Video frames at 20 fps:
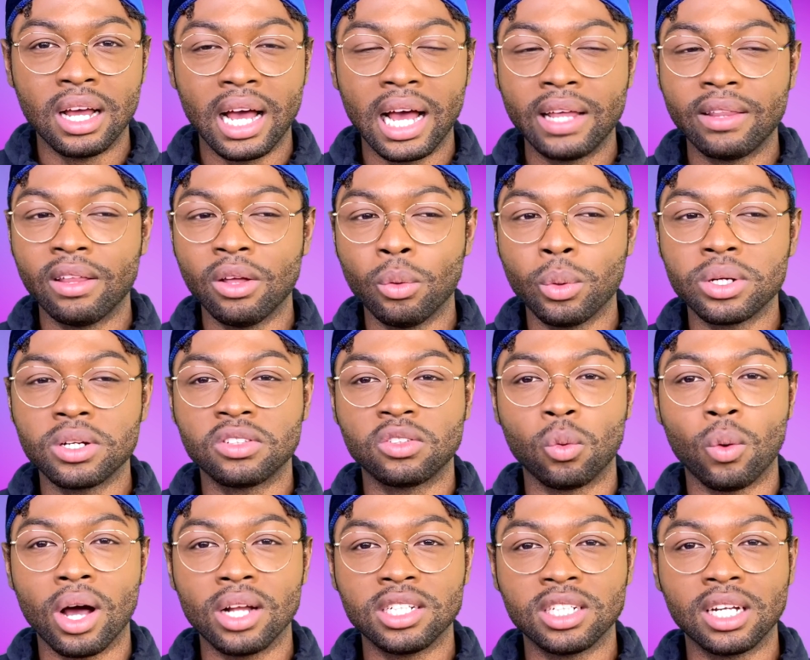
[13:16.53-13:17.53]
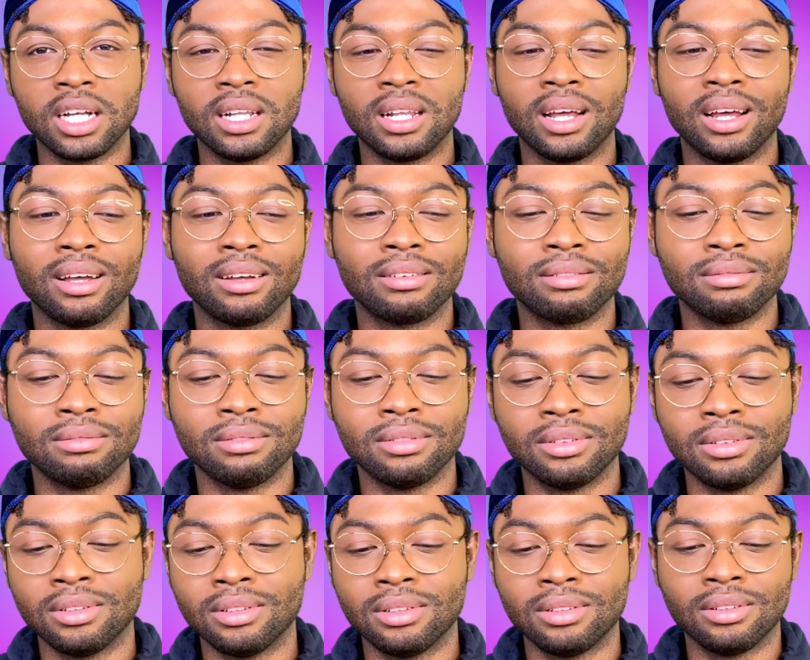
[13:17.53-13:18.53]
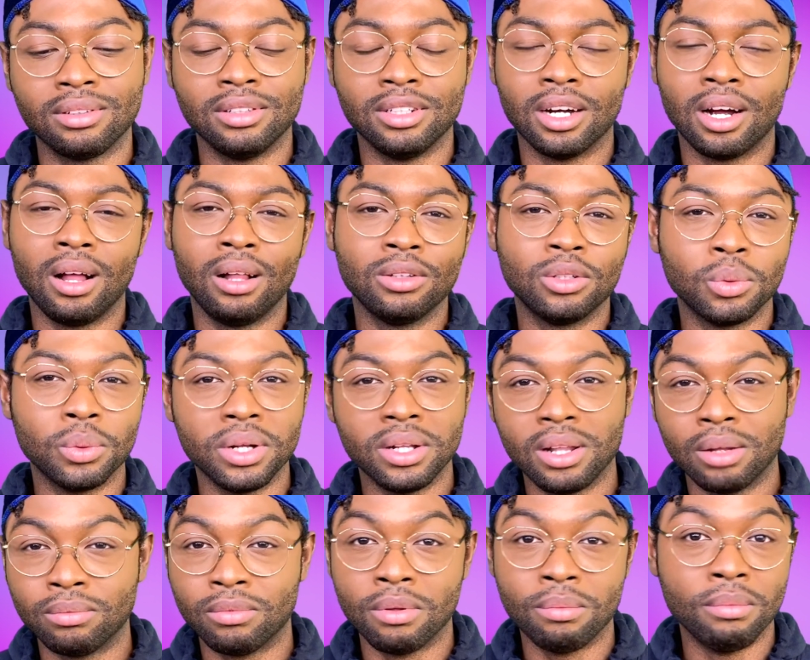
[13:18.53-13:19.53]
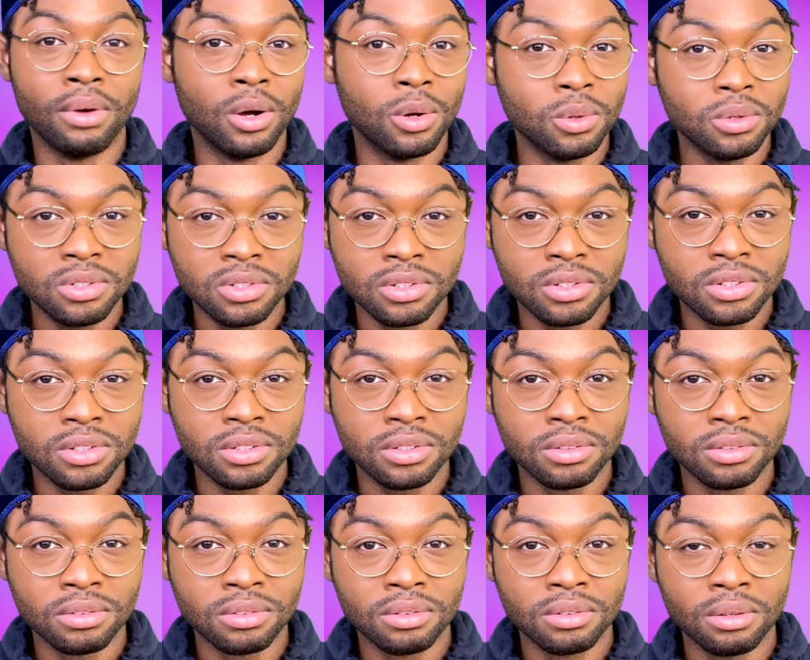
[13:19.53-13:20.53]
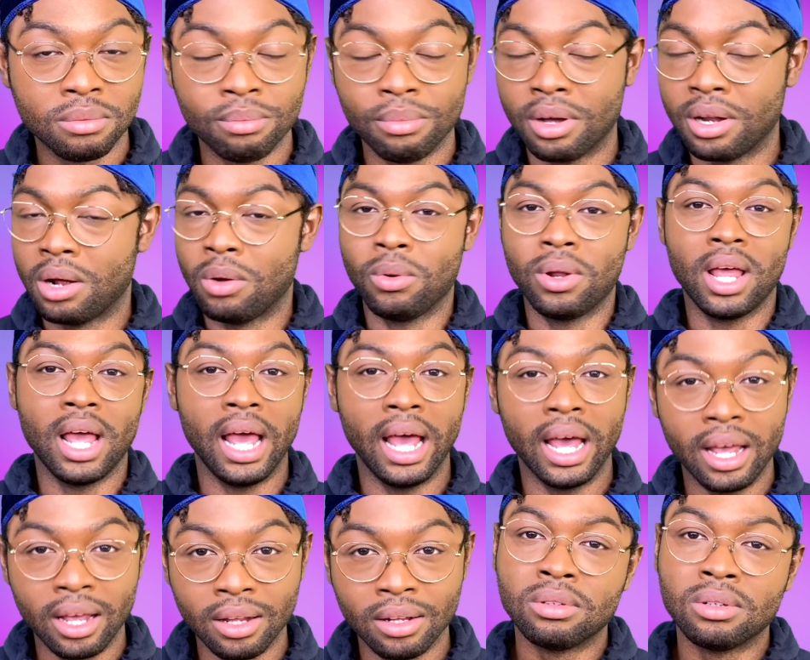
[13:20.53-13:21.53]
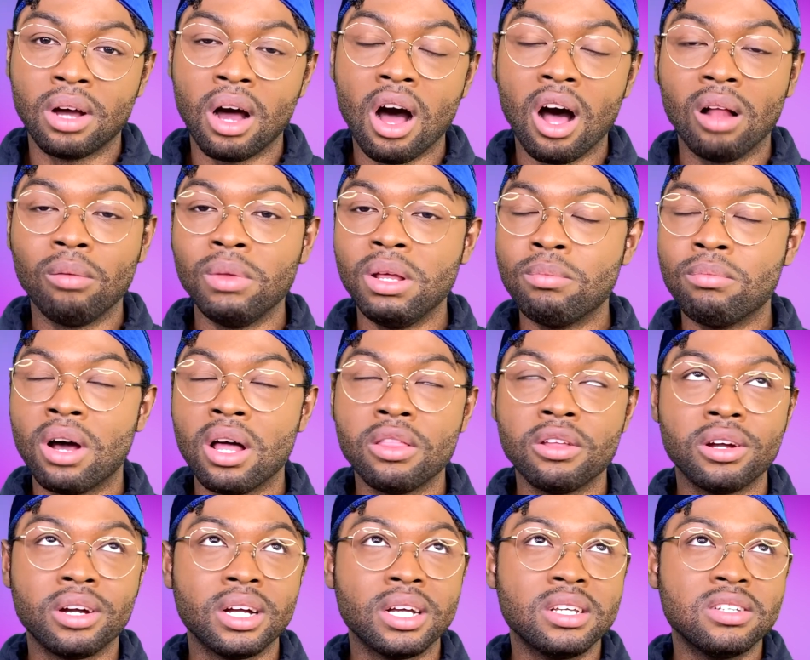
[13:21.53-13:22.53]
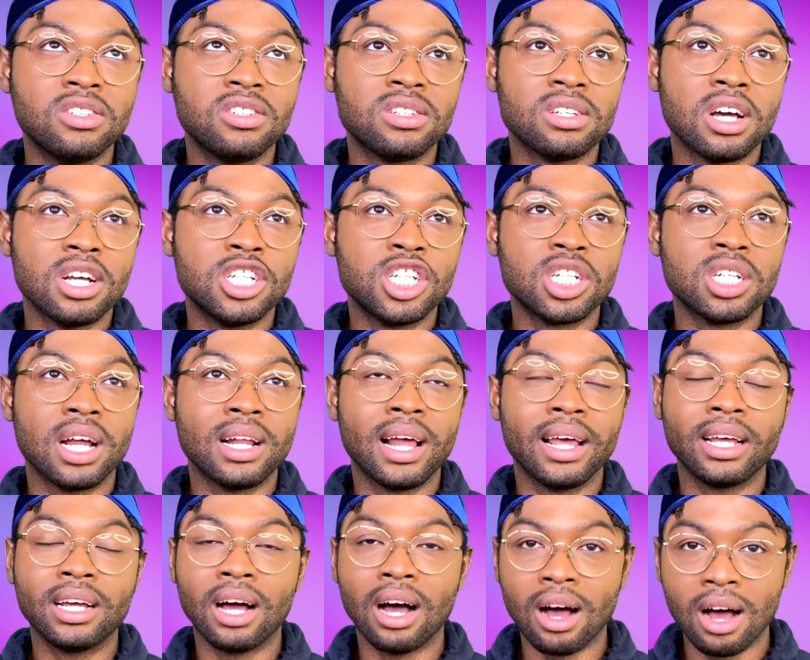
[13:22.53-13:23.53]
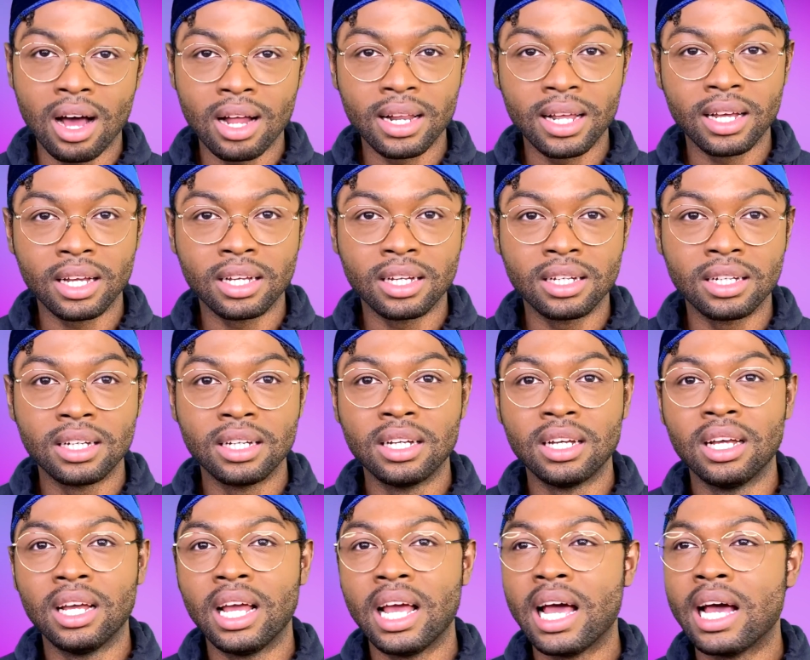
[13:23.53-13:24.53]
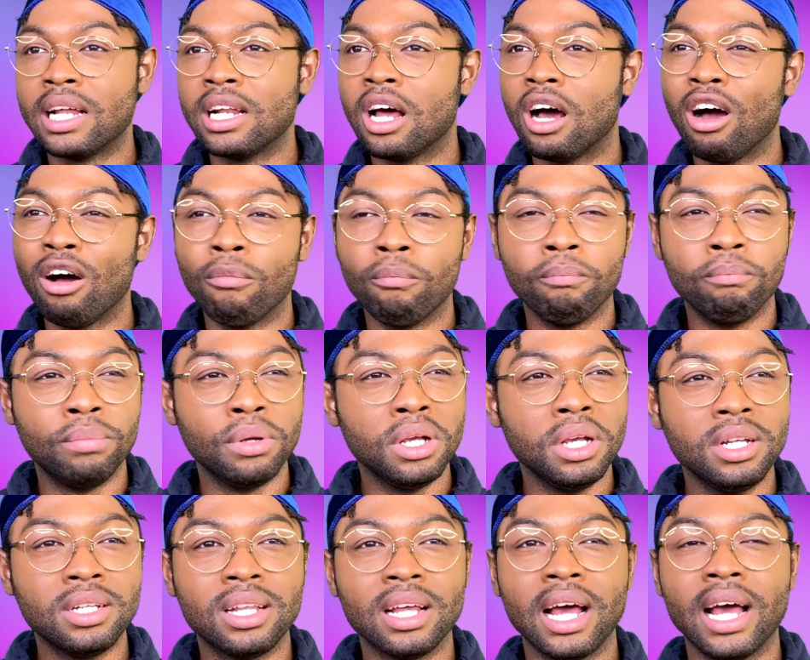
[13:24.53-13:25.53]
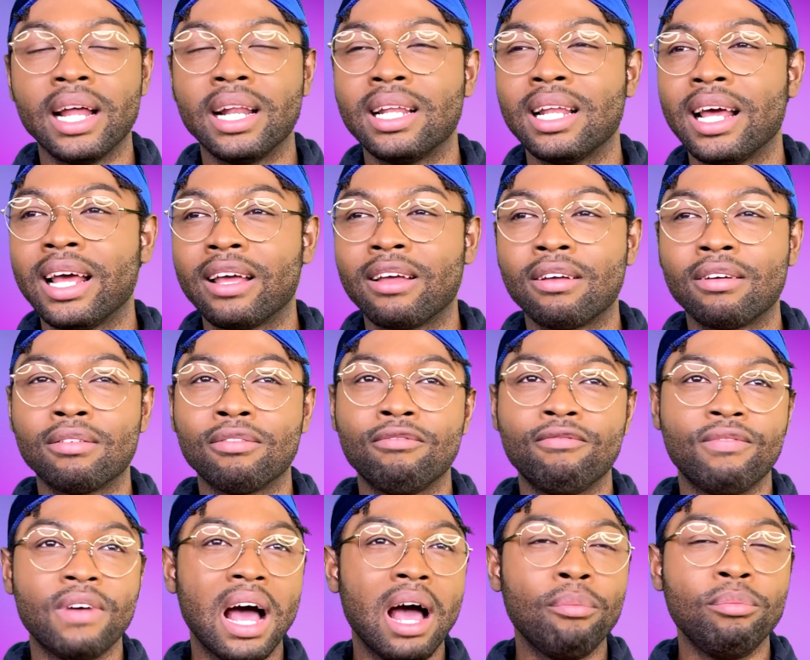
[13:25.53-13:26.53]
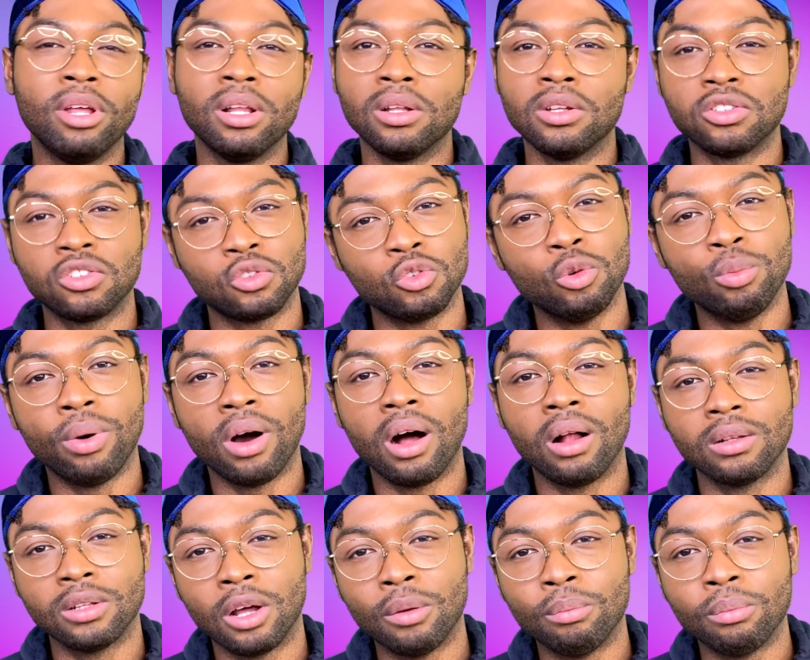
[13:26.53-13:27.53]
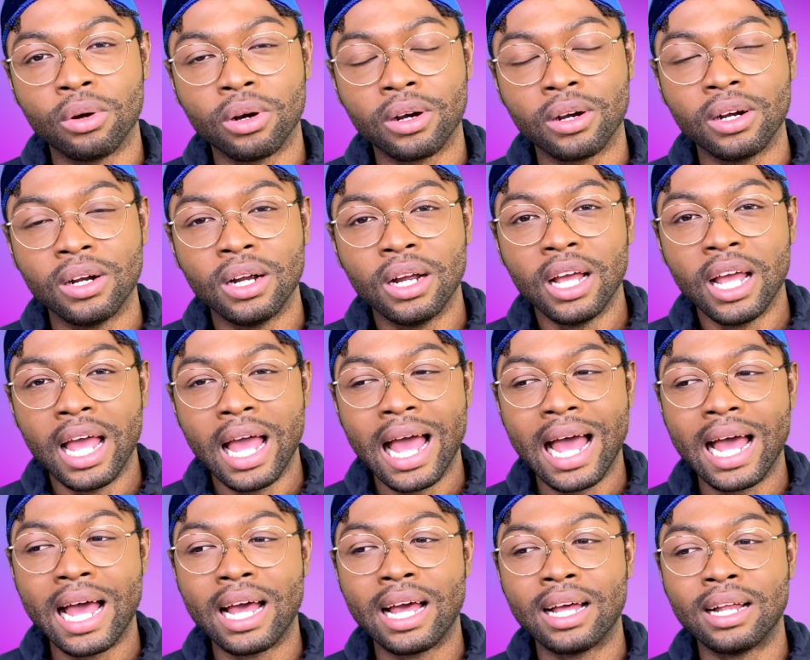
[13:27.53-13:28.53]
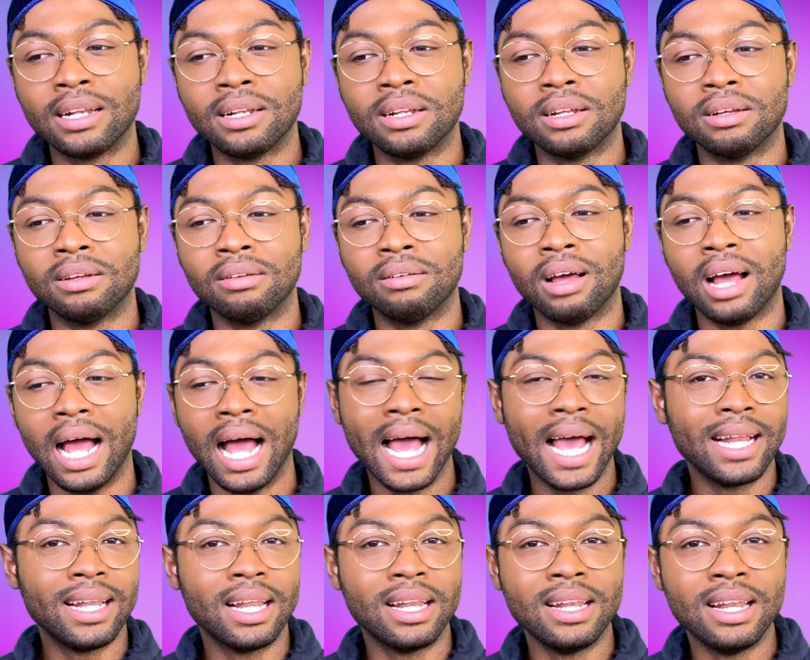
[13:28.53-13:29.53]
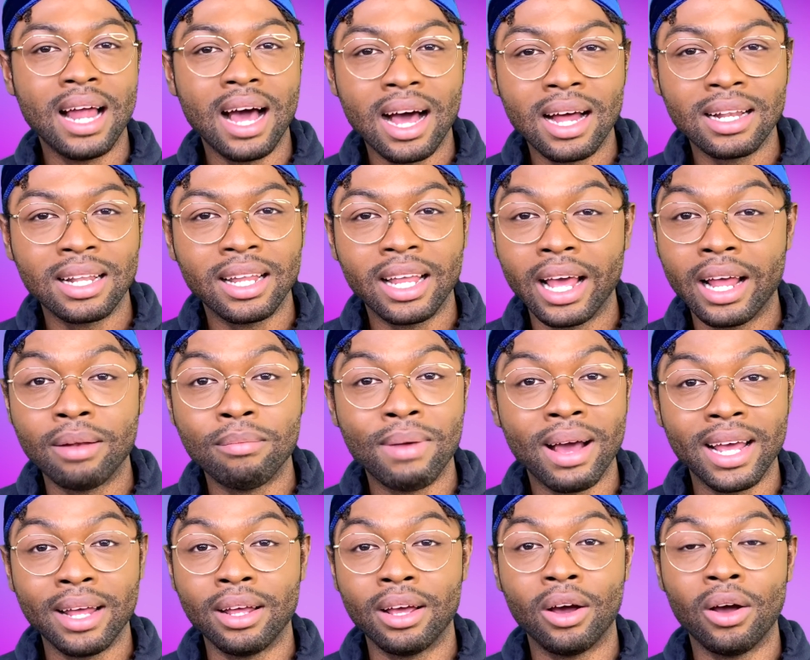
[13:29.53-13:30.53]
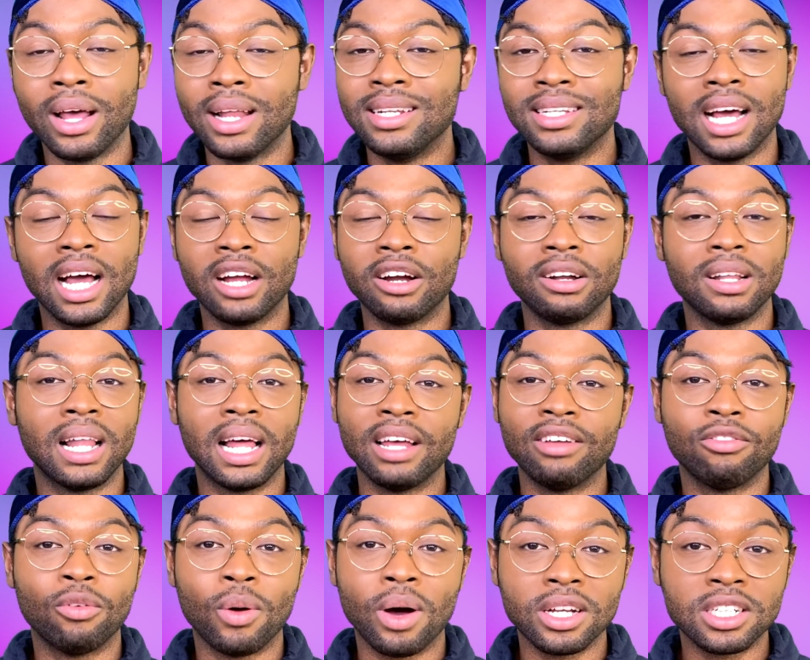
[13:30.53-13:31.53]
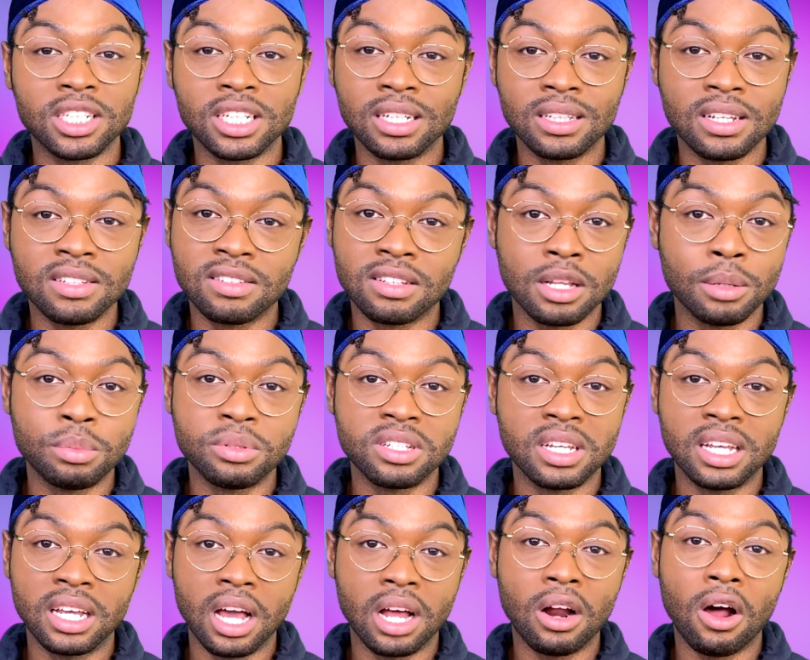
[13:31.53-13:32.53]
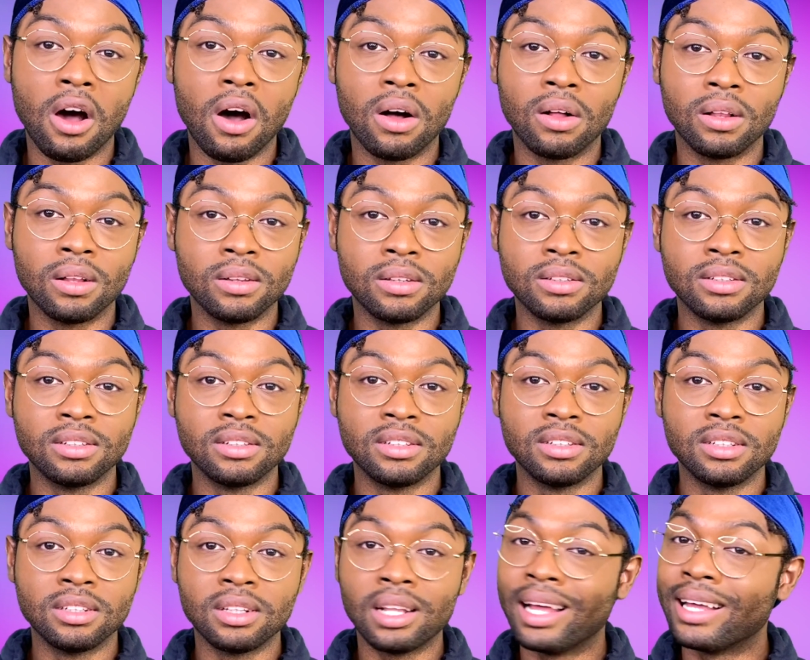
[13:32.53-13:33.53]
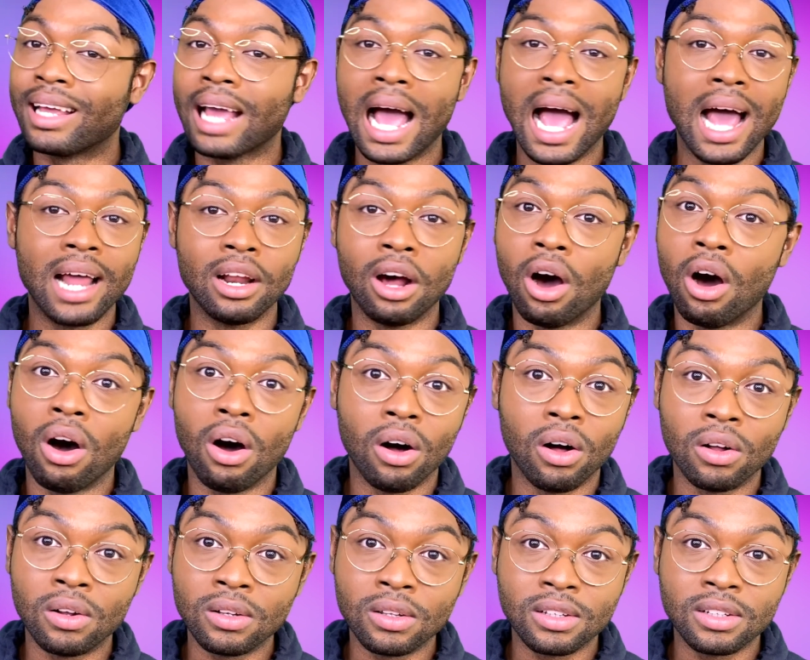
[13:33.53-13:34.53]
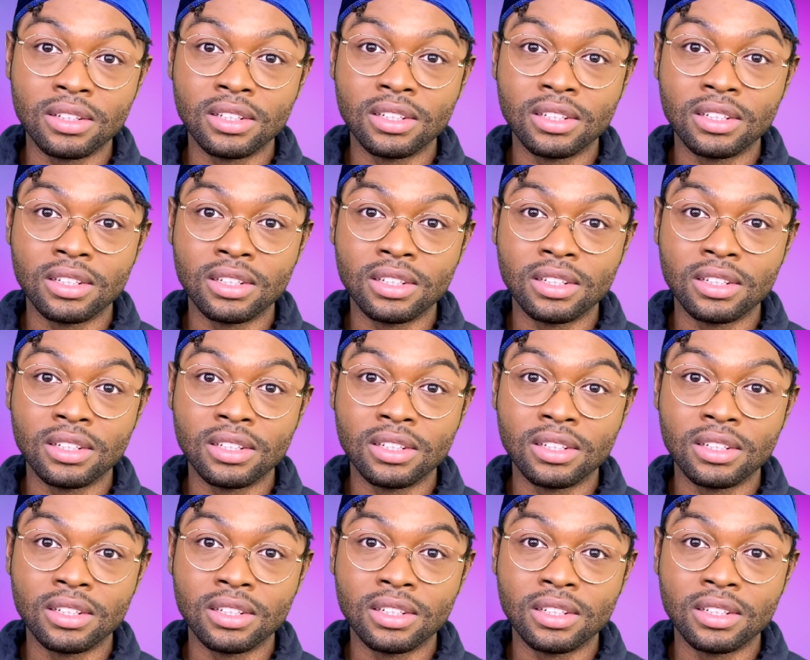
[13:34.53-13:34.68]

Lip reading: I think we're just watching it like, y'all doing the most, but okay. Call Me Mother is such an iconic and upbeat and like fabulous RuPaul number. And I did not get my entire life watching this lip sync at all, like at all.